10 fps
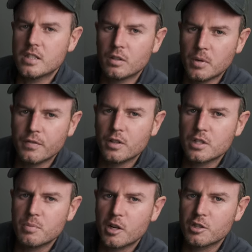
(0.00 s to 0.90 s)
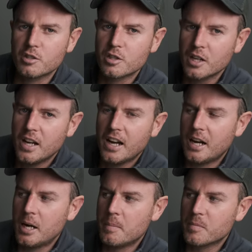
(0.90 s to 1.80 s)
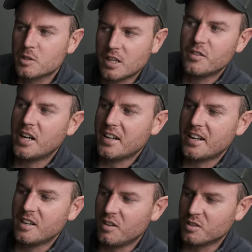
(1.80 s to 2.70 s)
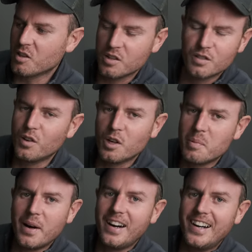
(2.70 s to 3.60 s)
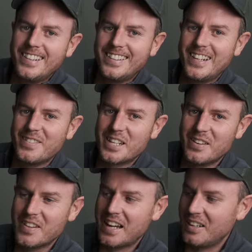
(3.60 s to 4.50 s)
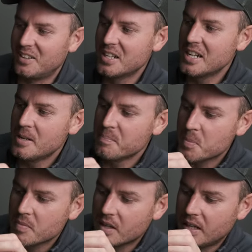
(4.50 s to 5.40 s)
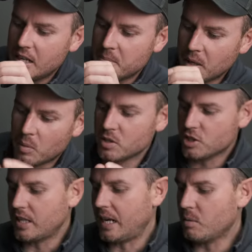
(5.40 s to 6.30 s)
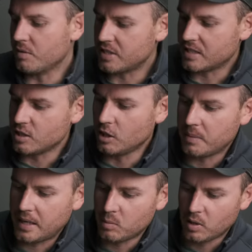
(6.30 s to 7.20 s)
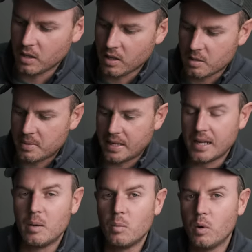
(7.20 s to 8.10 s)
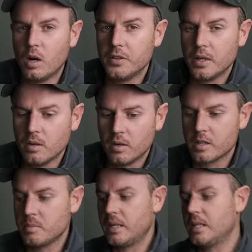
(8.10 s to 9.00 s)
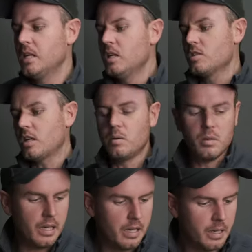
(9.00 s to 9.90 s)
still my first impressions, because I've not had it long. Nothing's fallen apart. I'm kidding it that long. But I want to show you how I've set it up and what I like about it and what I don't like about it. So